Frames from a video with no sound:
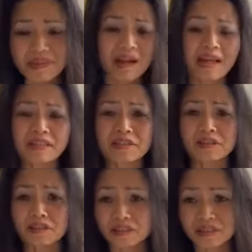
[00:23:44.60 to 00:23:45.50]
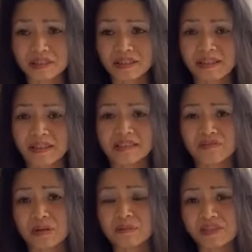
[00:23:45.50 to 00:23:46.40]
I had to learn things
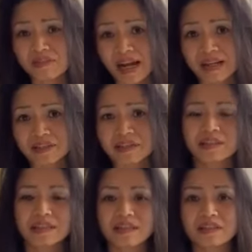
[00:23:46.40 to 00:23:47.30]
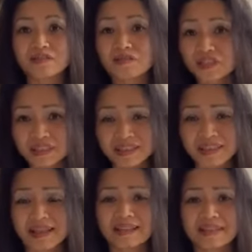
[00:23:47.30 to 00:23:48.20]
from scratch. The first
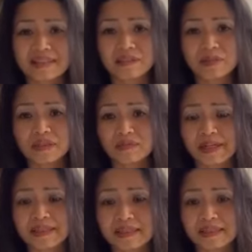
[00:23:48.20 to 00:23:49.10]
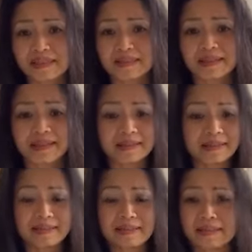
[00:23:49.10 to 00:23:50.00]
thing I did was went in and said,
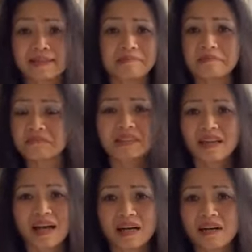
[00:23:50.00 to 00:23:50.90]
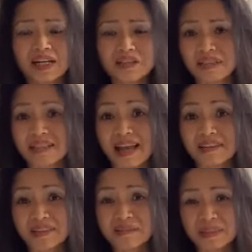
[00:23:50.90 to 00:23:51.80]
listen, I don't
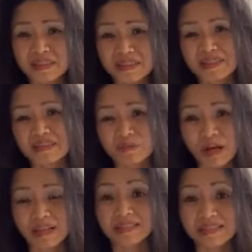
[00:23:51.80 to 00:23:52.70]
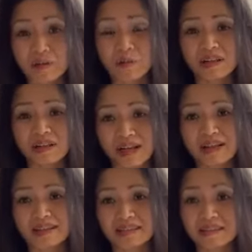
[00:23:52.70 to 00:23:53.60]
understand this business as well as I would
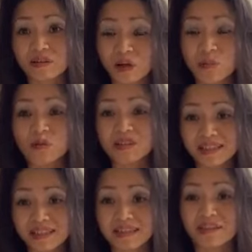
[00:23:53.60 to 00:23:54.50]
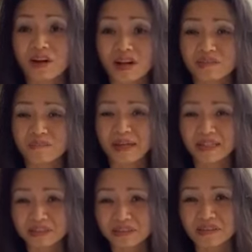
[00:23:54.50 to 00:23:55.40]
like. And so I will need a lot of
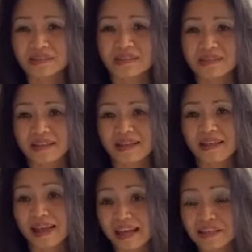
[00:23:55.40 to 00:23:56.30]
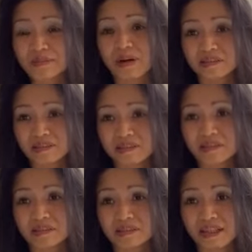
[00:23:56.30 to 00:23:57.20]
mentors and
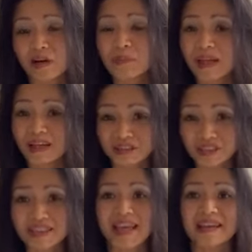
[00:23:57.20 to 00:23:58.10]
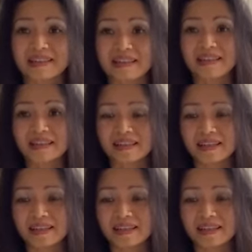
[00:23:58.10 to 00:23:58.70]
sponsors to help me understand it.